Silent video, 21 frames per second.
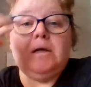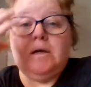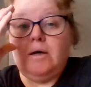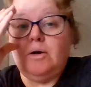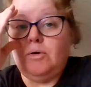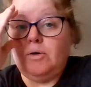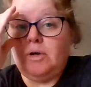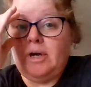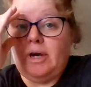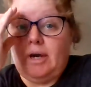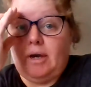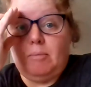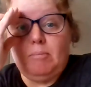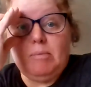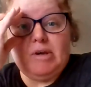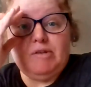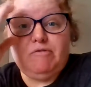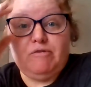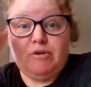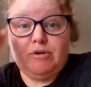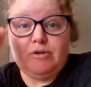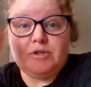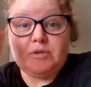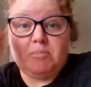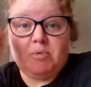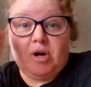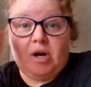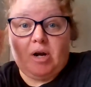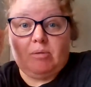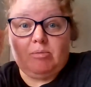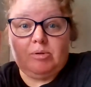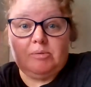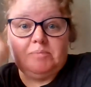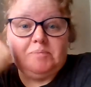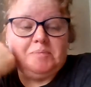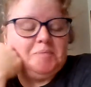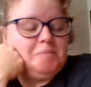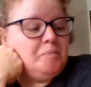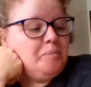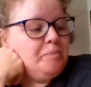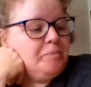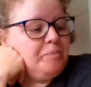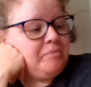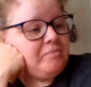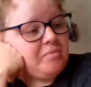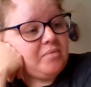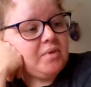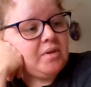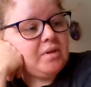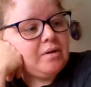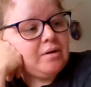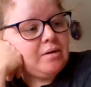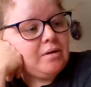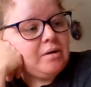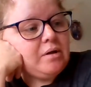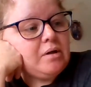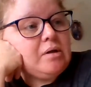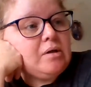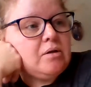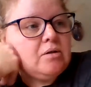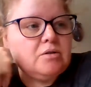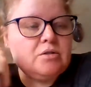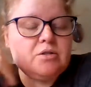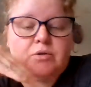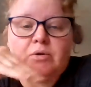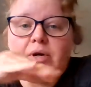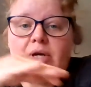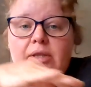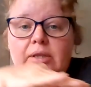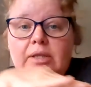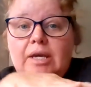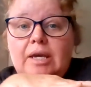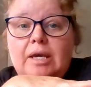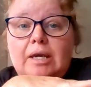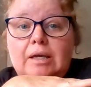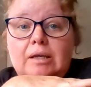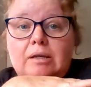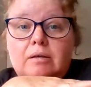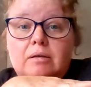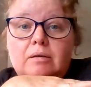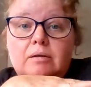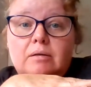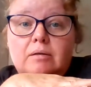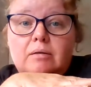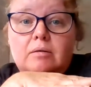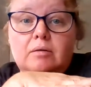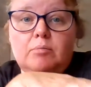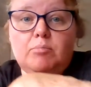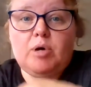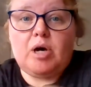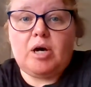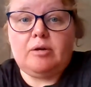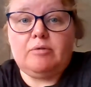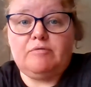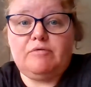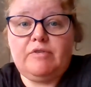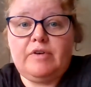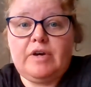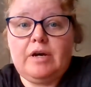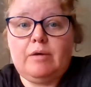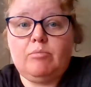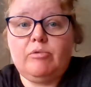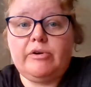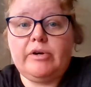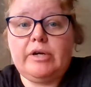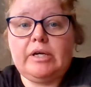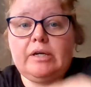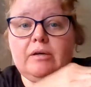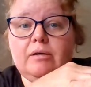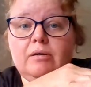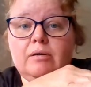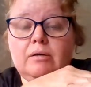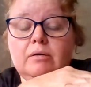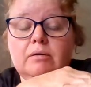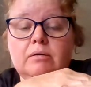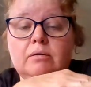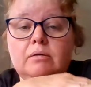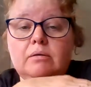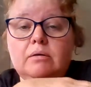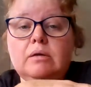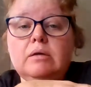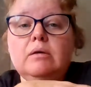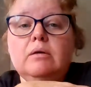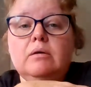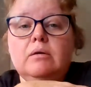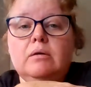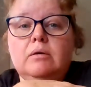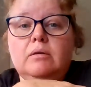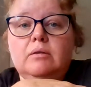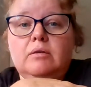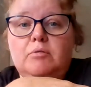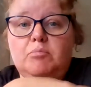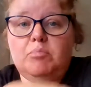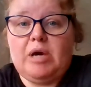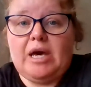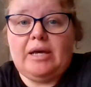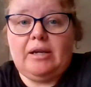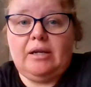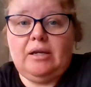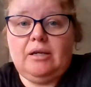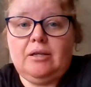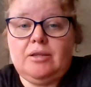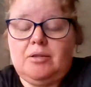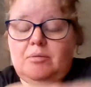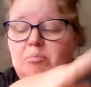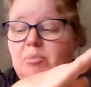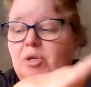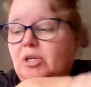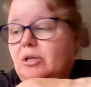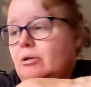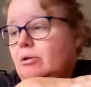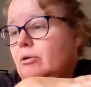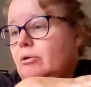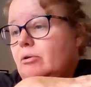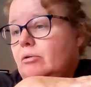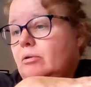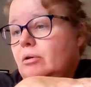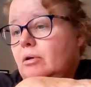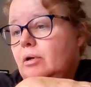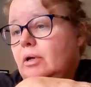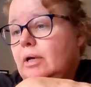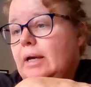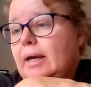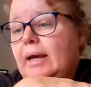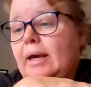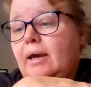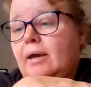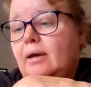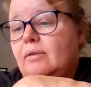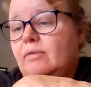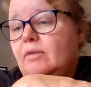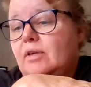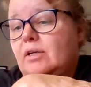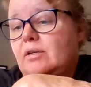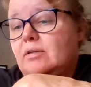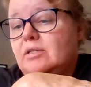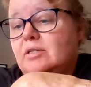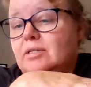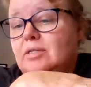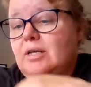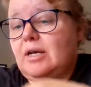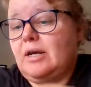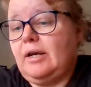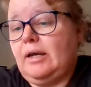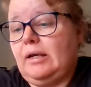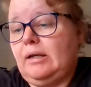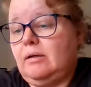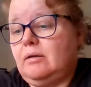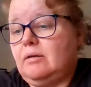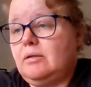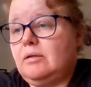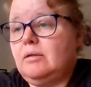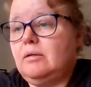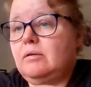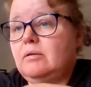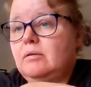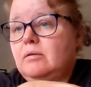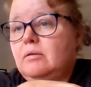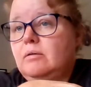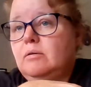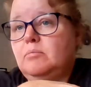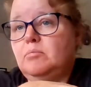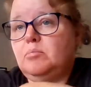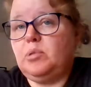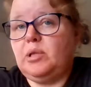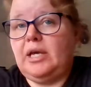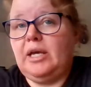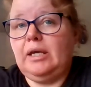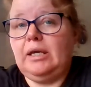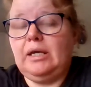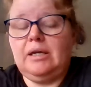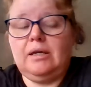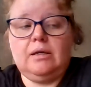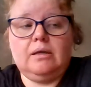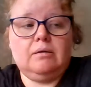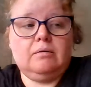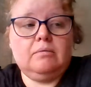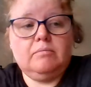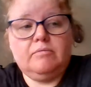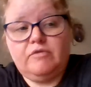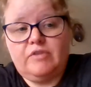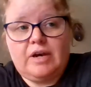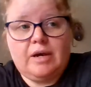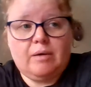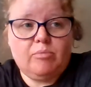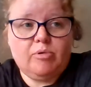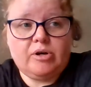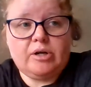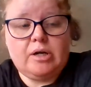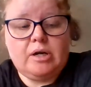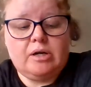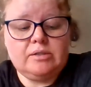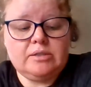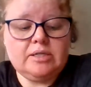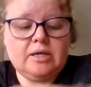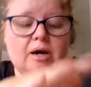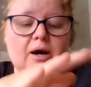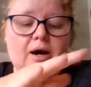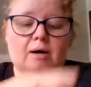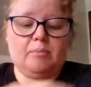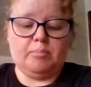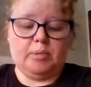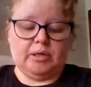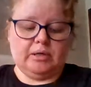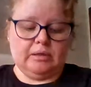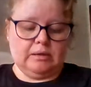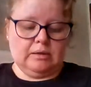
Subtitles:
Okay, my first problem. So I laid the bottom fabric, the batting in the middle, and the designed blanket fabric on top.